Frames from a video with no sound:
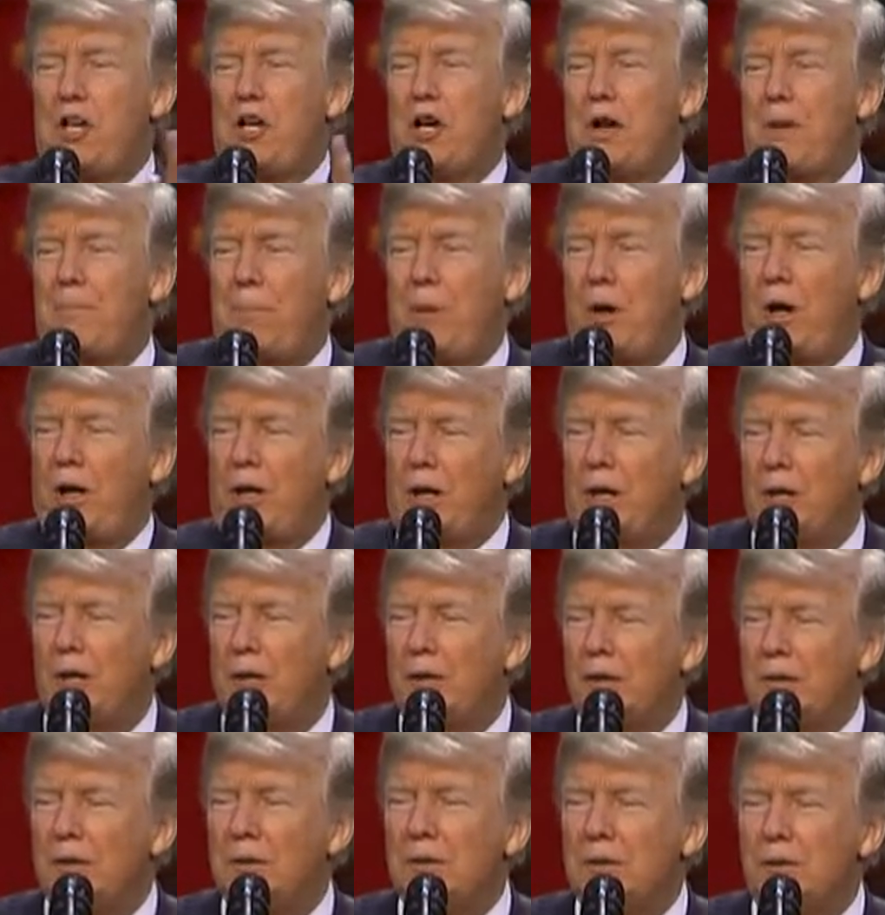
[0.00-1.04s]
yearbook?
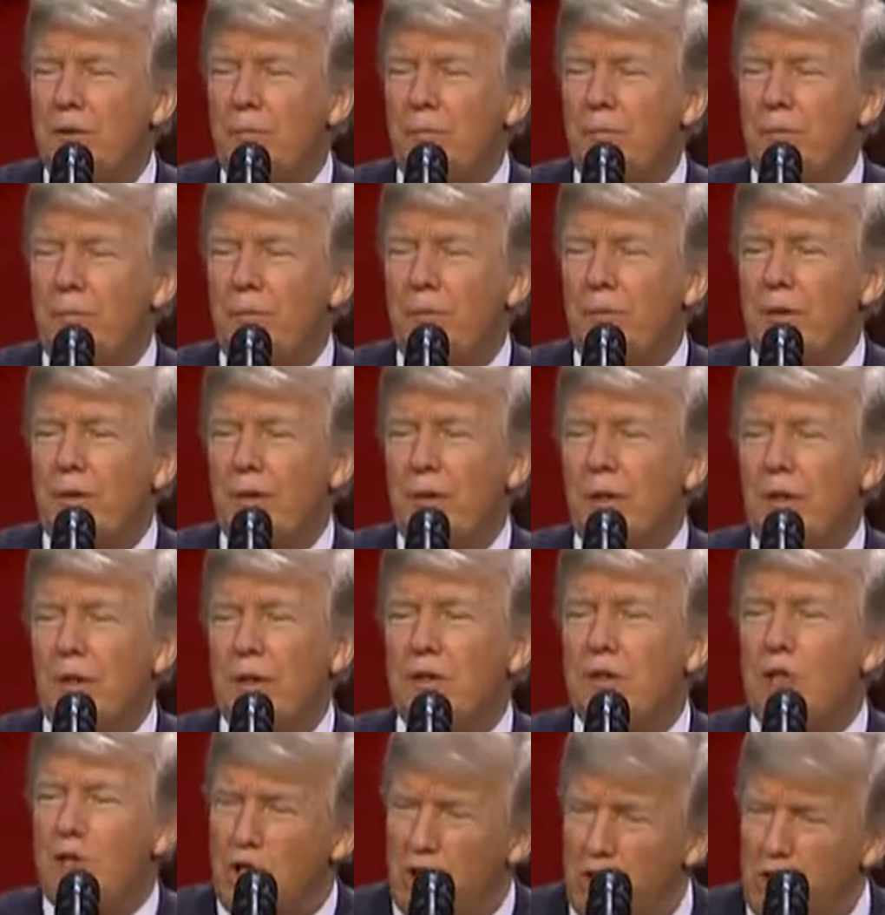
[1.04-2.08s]

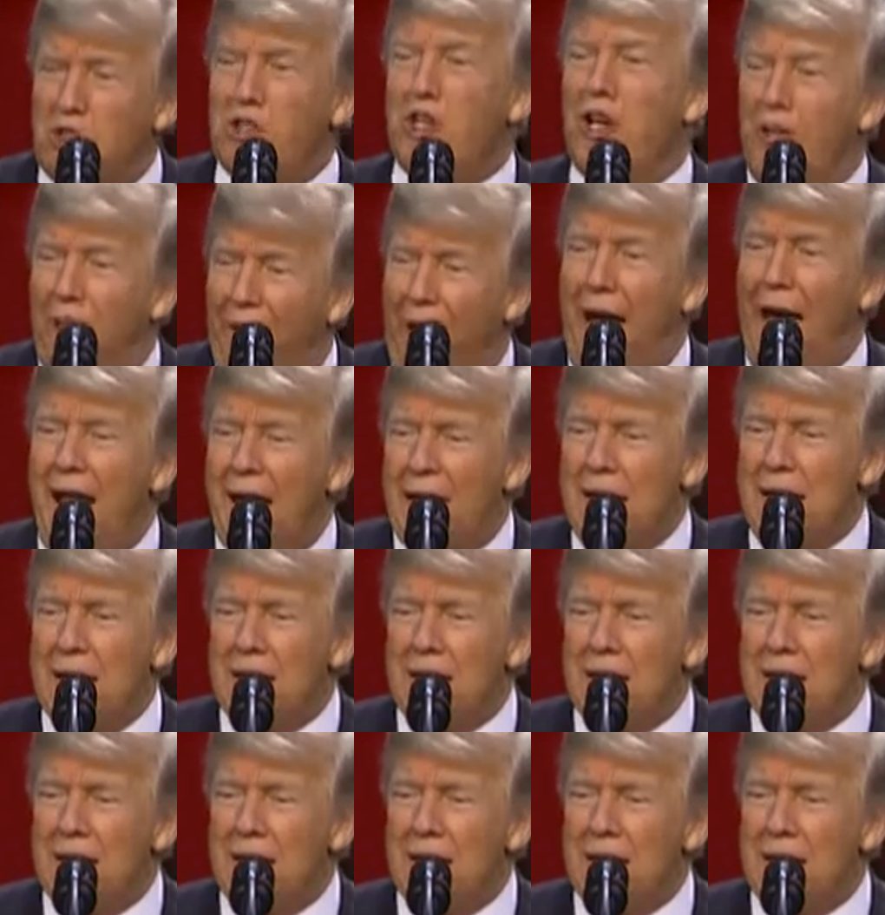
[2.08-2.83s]
Did you see that?